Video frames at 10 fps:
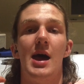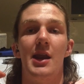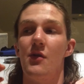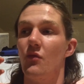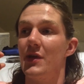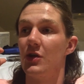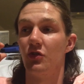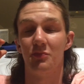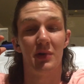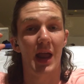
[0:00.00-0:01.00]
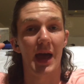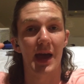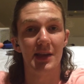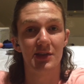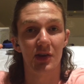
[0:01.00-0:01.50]
and then he would play
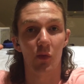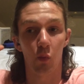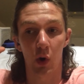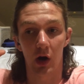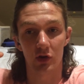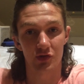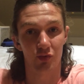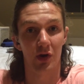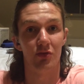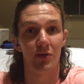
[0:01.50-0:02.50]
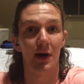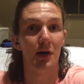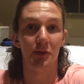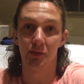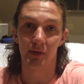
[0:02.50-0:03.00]
it whilst we
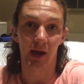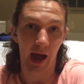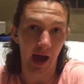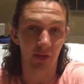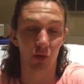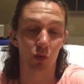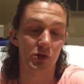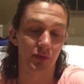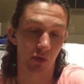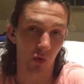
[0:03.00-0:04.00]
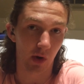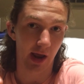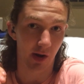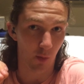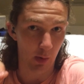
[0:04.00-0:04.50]
arrive at the waterfall.
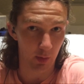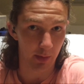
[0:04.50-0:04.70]
And then when